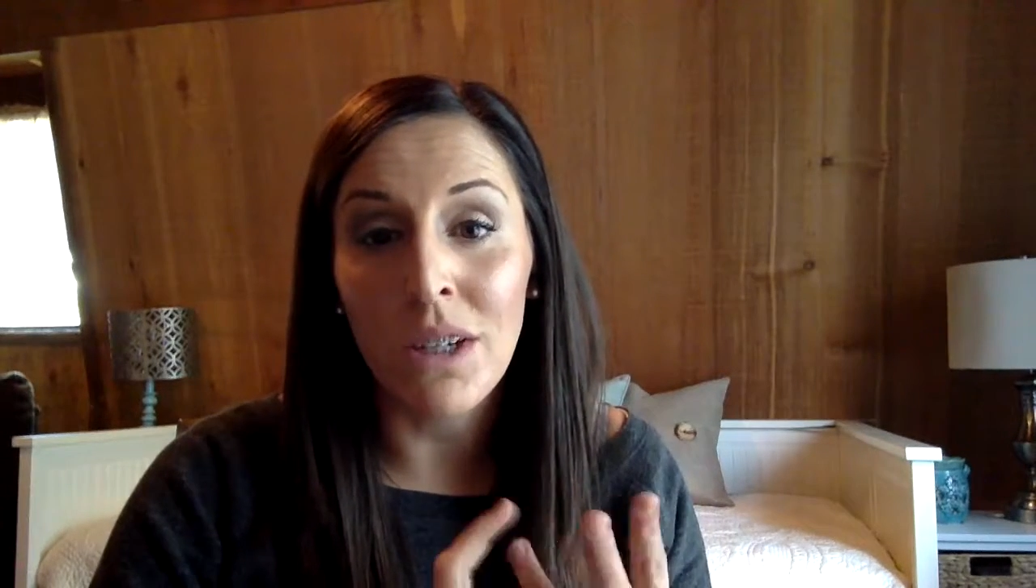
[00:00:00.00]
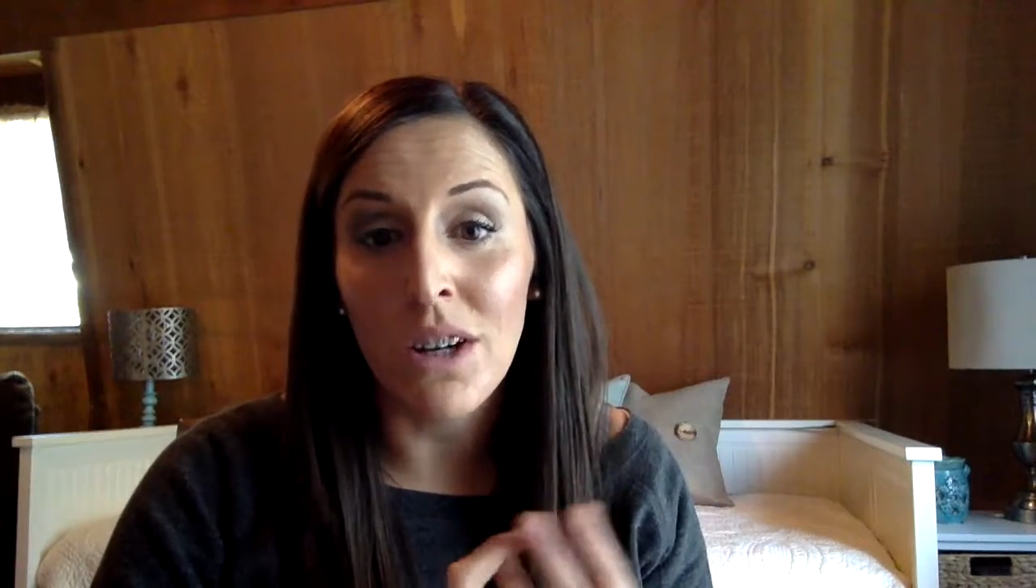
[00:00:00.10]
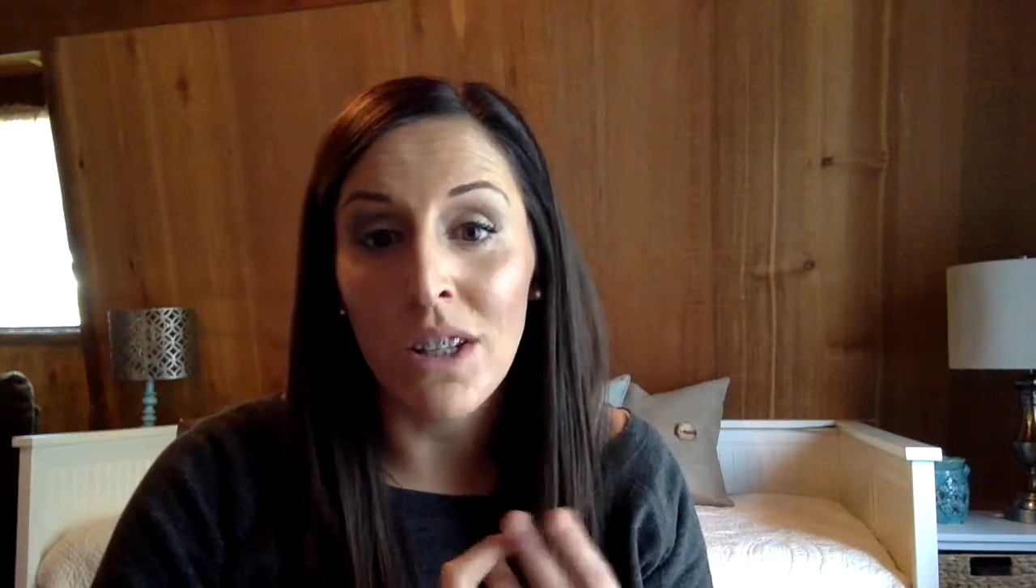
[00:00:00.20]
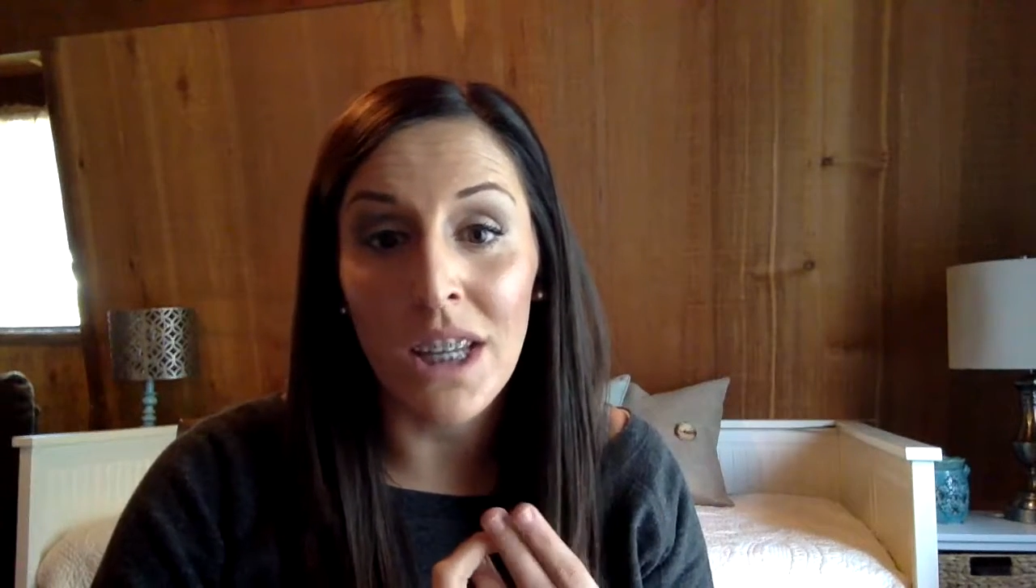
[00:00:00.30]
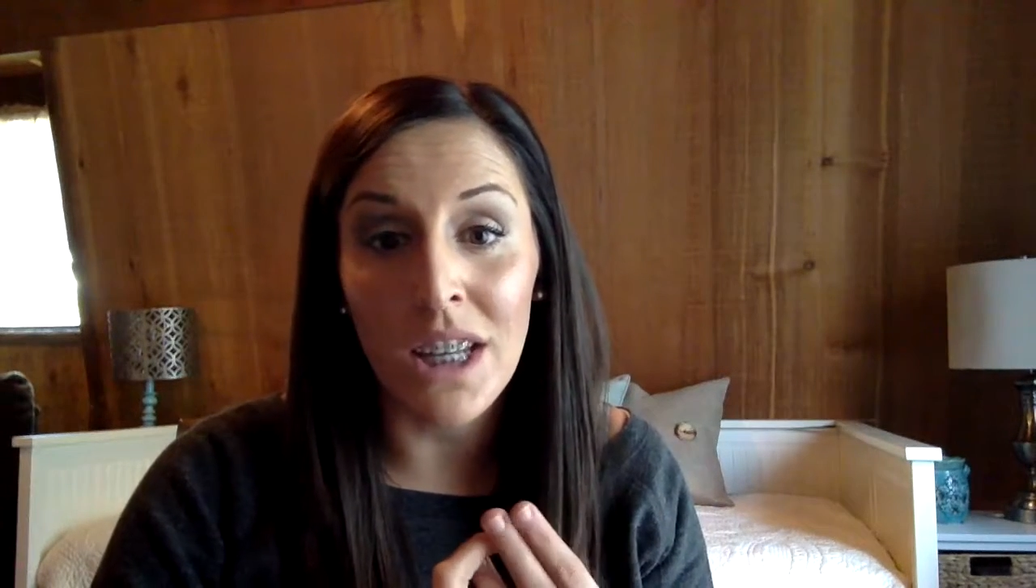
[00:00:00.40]

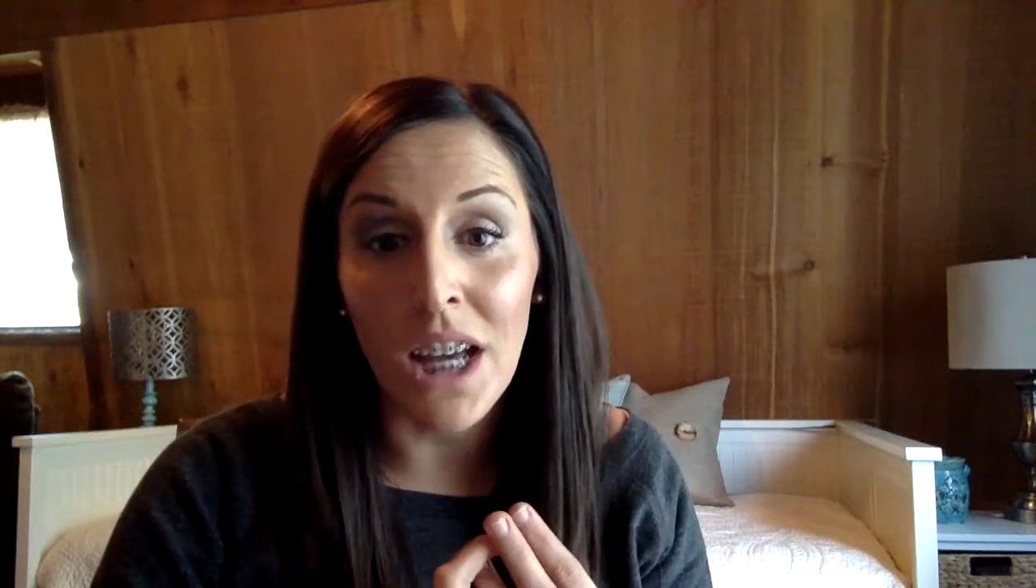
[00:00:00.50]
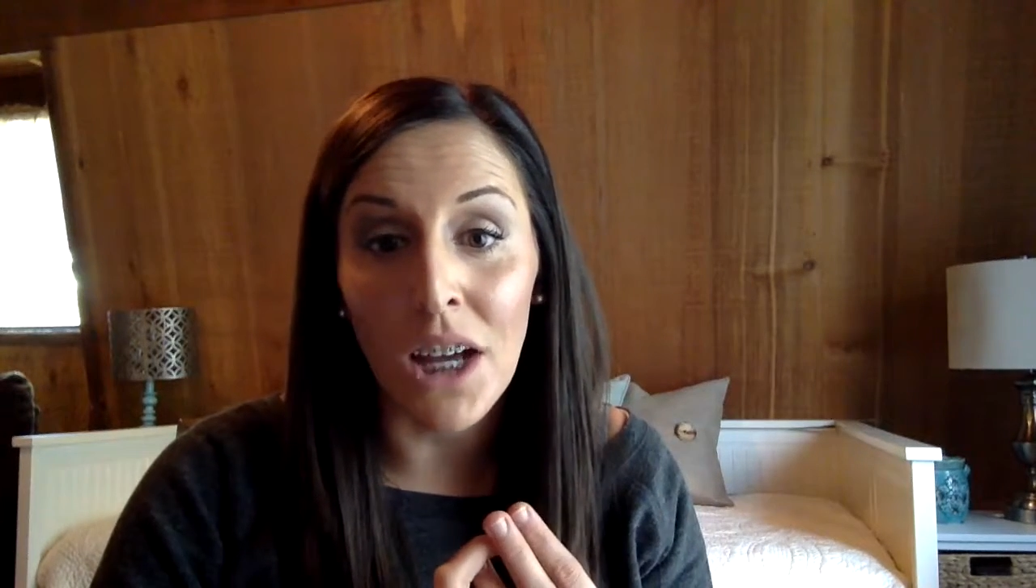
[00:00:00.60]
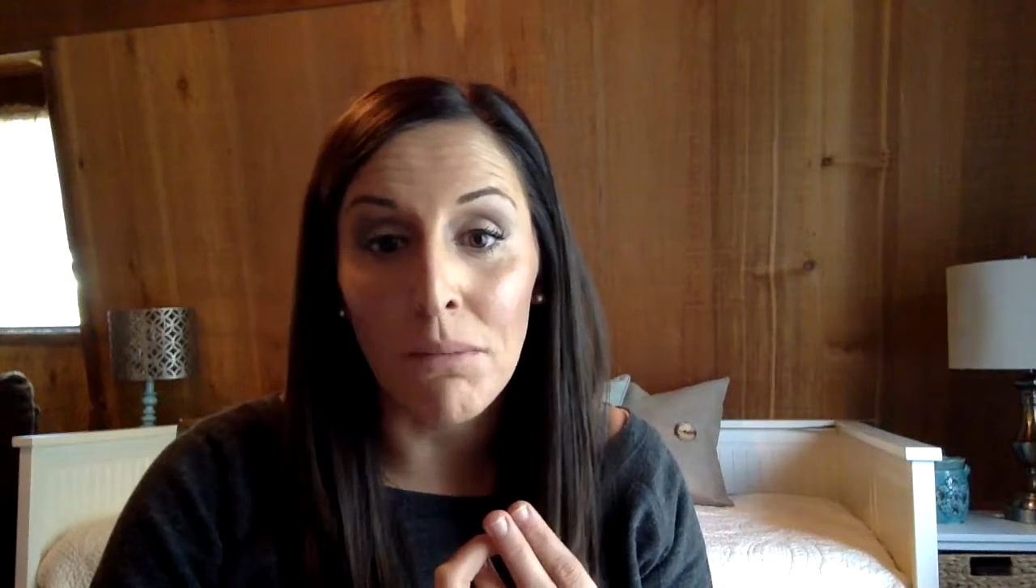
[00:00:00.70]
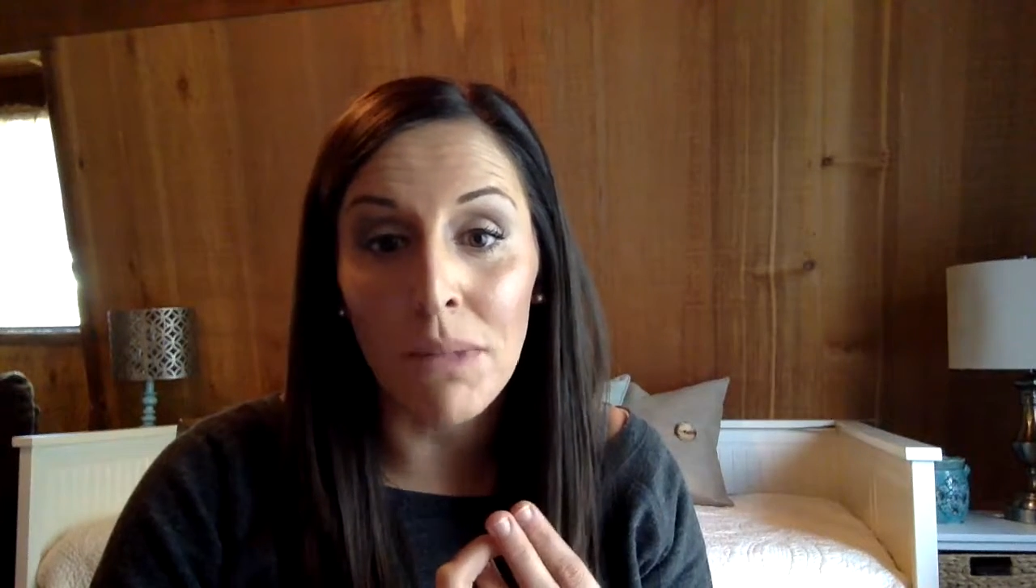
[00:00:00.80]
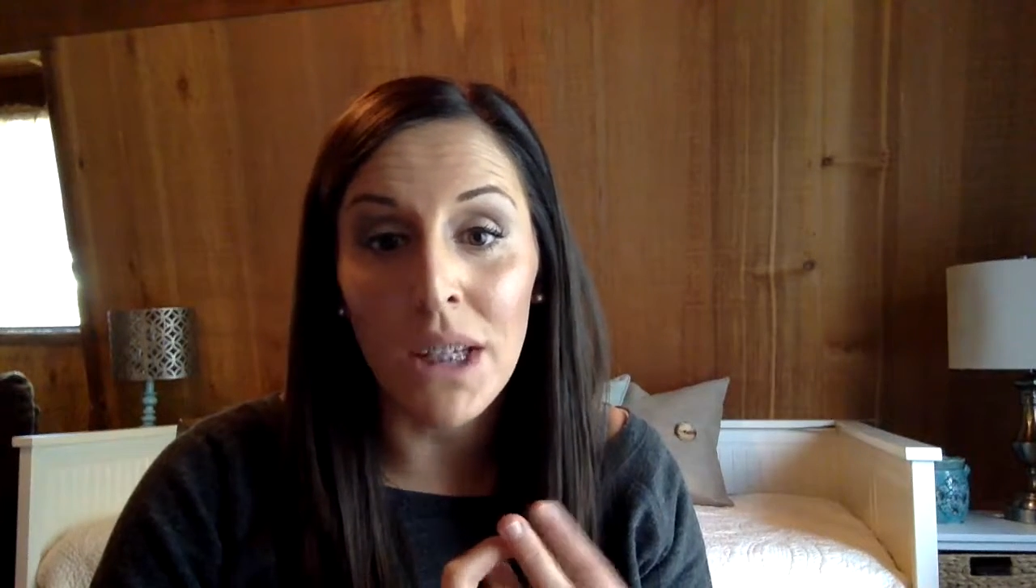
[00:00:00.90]
Are they going to
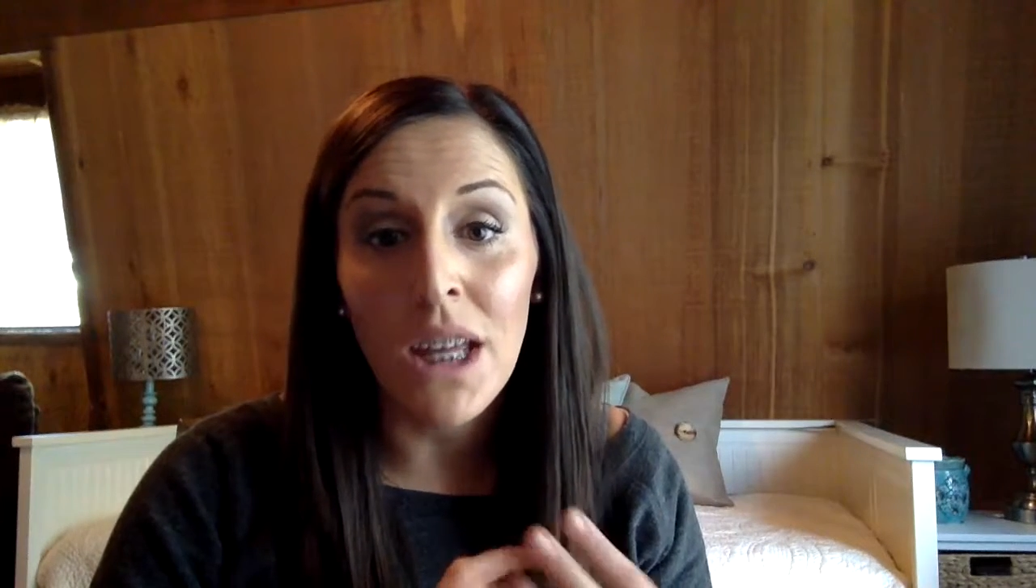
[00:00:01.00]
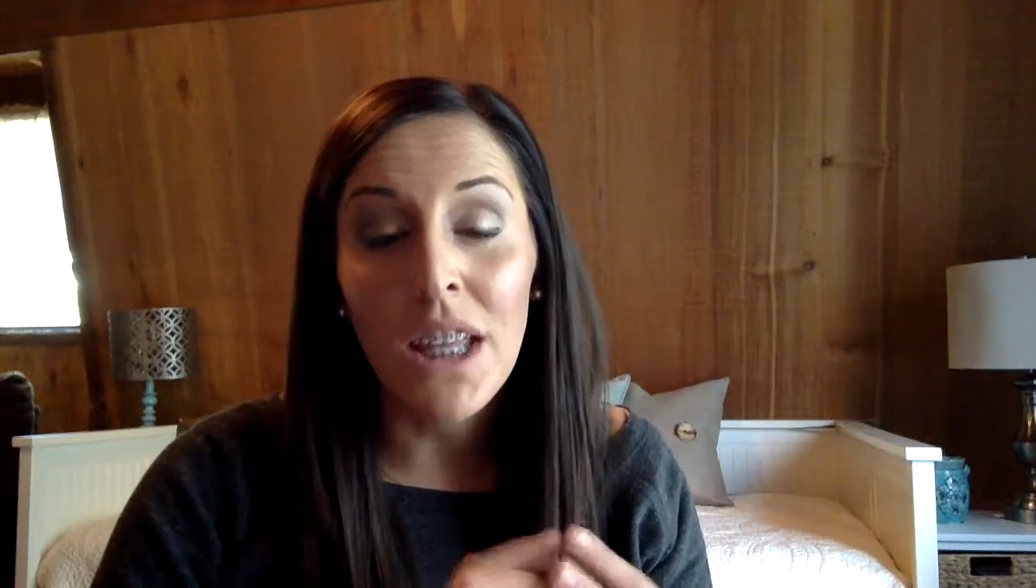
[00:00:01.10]
help me?